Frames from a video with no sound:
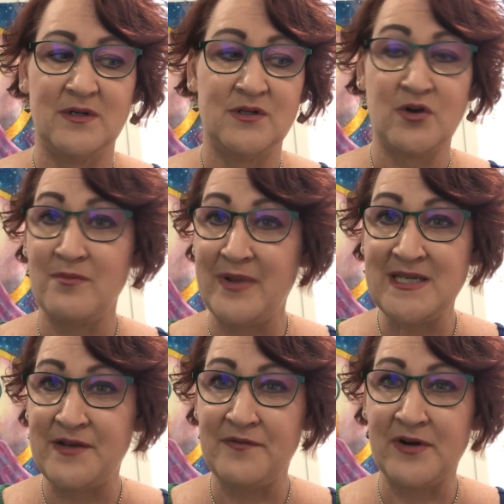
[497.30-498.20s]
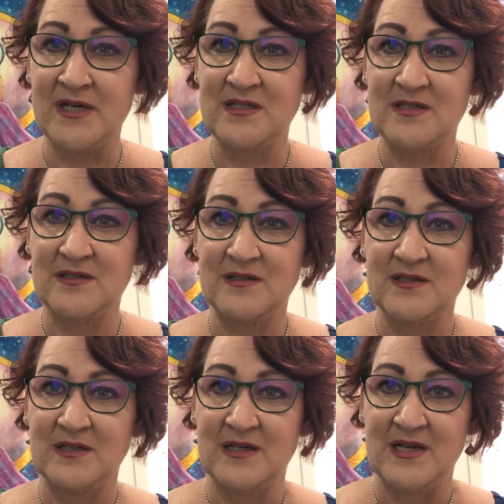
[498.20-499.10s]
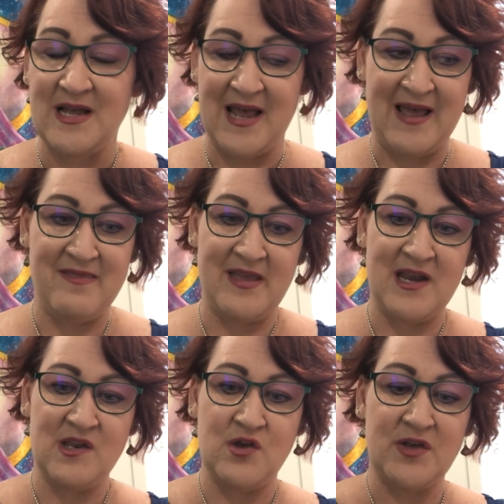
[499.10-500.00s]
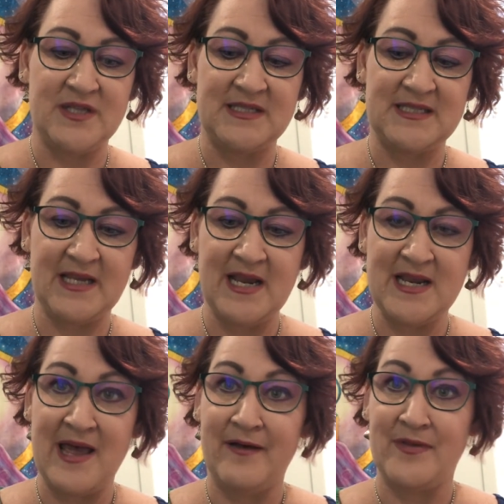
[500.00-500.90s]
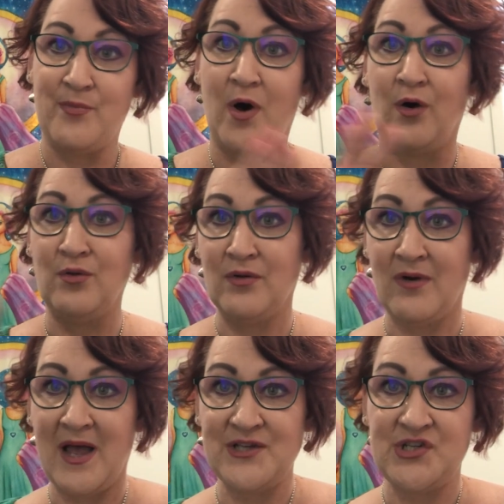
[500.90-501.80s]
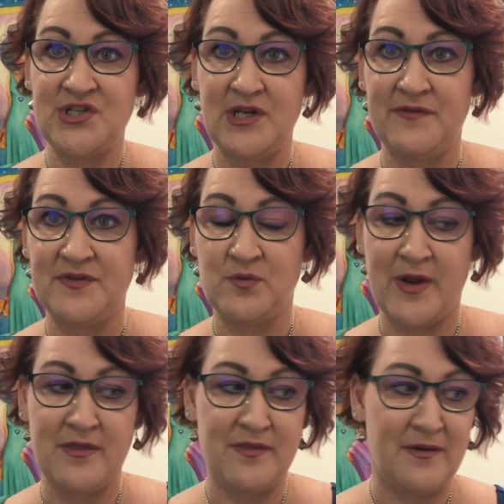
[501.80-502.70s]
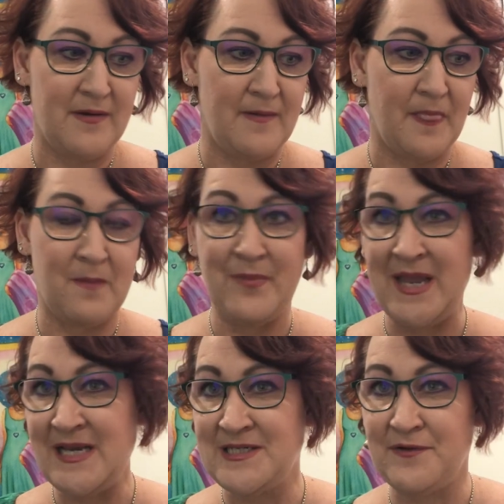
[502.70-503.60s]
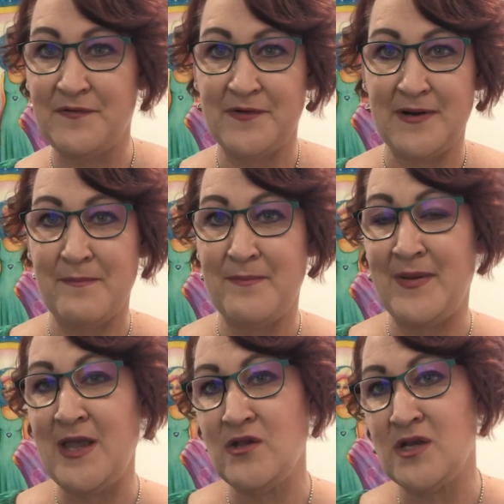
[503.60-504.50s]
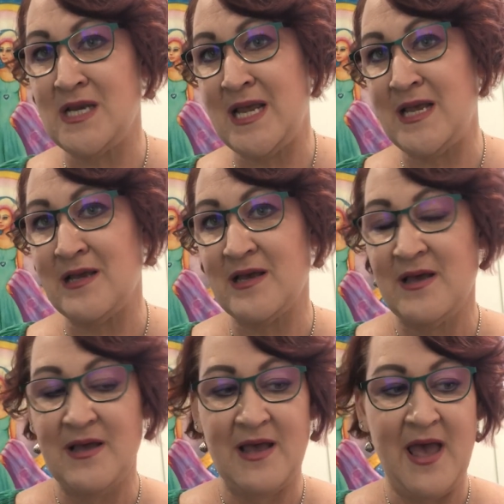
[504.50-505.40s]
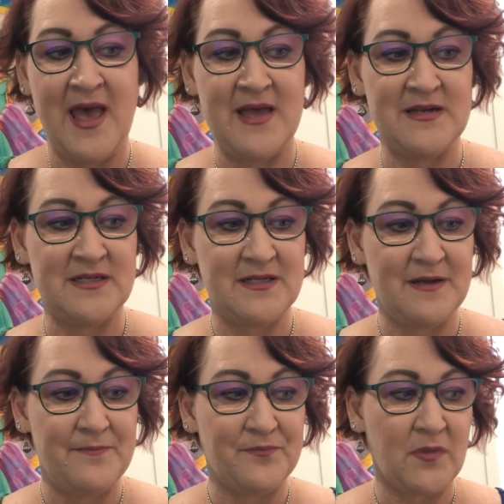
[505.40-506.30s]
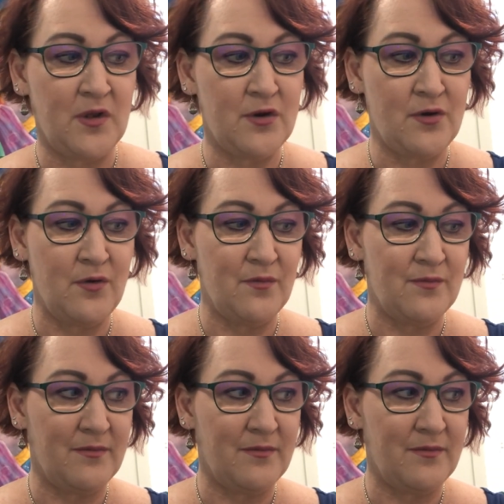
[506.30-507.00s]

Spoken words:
Don't be different. And then you can see now the polarized shift with being different, being unique, and, you know,